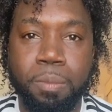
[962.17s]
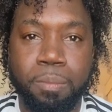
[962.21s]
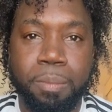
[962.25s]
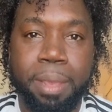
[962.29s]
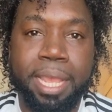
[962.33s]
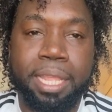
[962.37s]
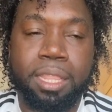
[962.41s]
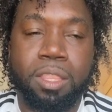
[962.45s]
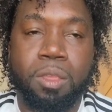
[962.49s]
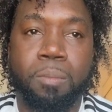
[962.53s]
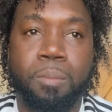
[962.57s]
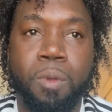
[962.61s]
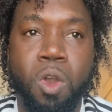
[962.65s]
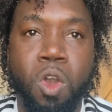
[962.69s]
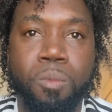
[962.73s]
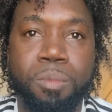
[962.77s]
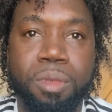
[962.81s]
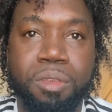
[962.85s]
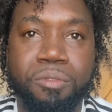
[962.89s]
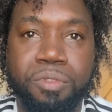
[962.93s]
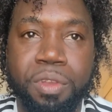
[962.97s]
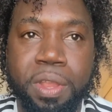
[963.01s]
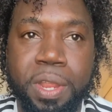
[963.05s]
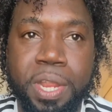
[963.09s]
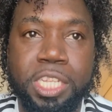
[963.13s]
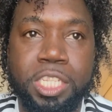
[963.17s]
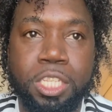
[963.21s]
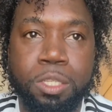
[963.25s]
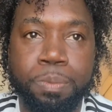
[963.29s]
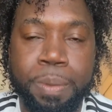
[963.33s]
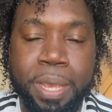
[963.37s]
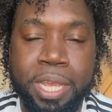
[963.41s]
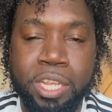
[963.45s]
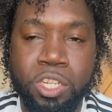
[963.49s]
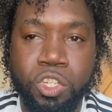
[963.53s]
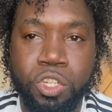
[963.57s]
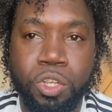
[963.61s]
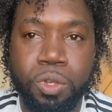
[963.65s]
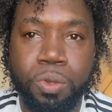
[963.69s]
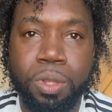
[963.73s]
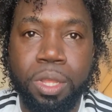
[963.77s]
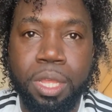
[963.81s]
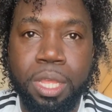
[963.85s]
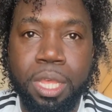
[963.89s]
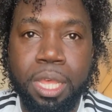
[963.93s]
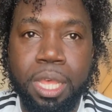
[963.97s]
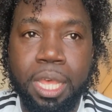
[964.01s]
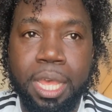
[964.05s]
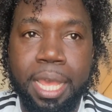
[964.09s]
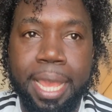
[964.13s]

to make the moment very special.